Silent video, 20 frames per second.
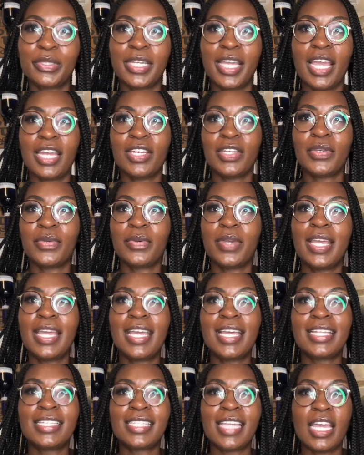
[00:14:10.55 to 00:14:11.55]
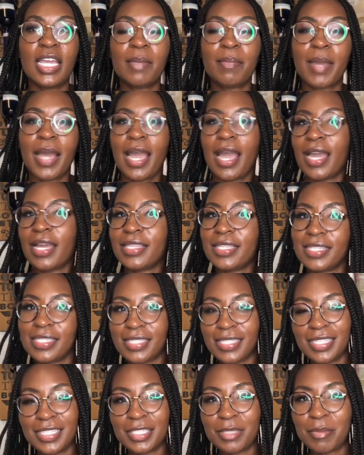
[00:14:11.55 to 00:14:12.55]
Can you take behind the
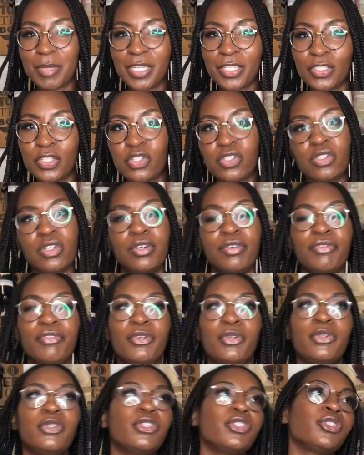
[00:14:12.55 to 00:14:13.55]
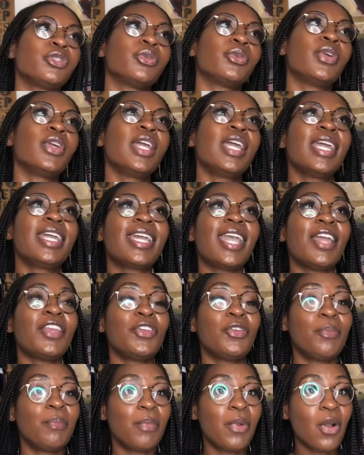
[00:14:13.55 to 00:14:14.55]
scenes pictures on a photo shoot? Can
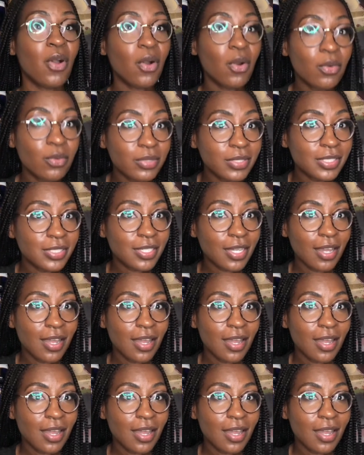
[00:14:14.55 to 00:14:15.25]
you post